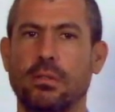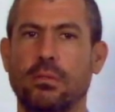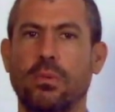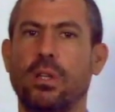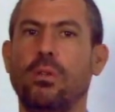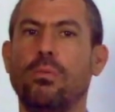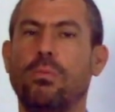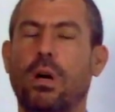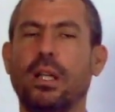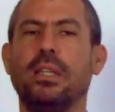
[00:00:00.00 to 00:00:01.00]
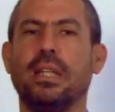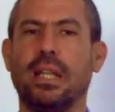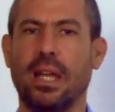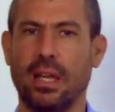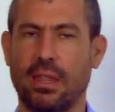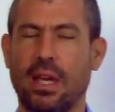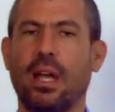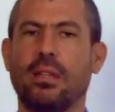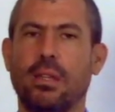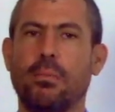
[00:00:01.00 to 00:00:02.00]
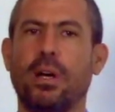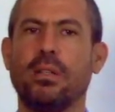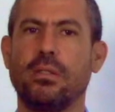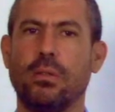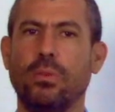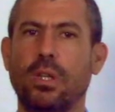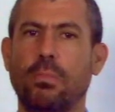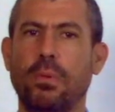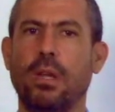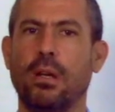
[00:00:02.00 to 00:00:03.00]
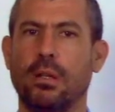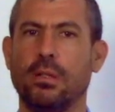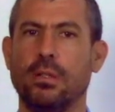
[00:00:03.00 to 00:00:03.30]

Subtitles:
when you want it like that, the master would appear.